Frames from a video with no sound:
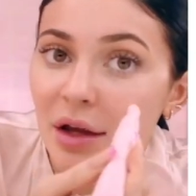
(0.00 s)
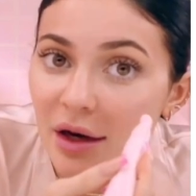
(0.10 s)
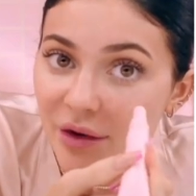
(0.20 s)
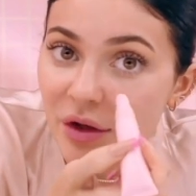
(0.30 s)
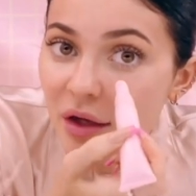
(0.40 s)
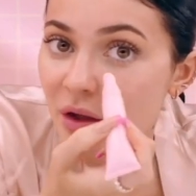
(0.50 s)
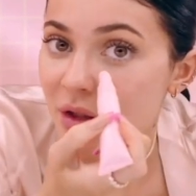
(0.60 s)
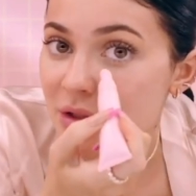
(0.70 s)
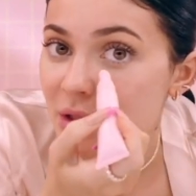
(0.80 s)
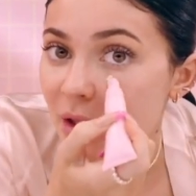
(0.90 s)
and haven't gotten a
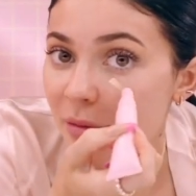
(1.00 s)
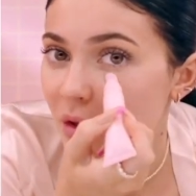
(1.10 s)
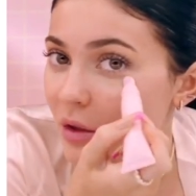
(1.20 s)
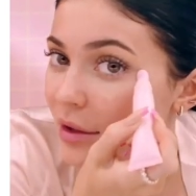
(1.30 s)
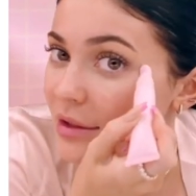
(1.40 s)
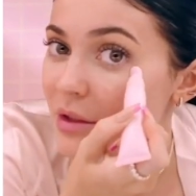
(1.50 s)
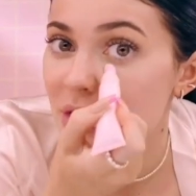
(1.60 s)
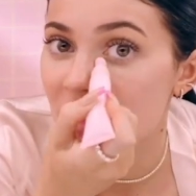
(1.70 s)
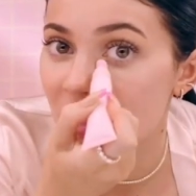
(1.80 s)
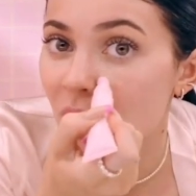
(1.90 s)
lot of sleep, this
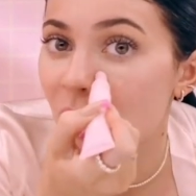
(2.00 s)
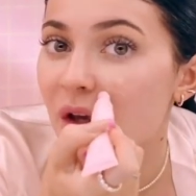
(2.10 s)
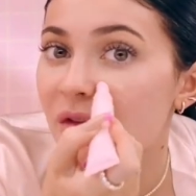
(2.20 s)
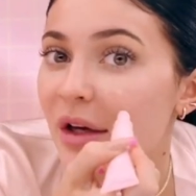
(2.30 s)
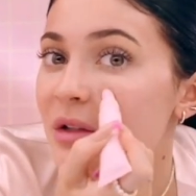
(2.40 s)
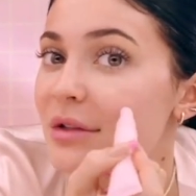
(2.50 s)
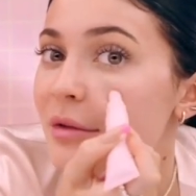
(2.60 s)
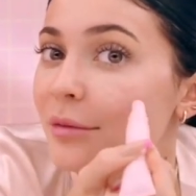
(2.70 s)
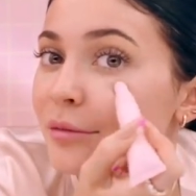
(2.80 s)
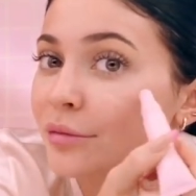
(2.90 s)
is a quick fix.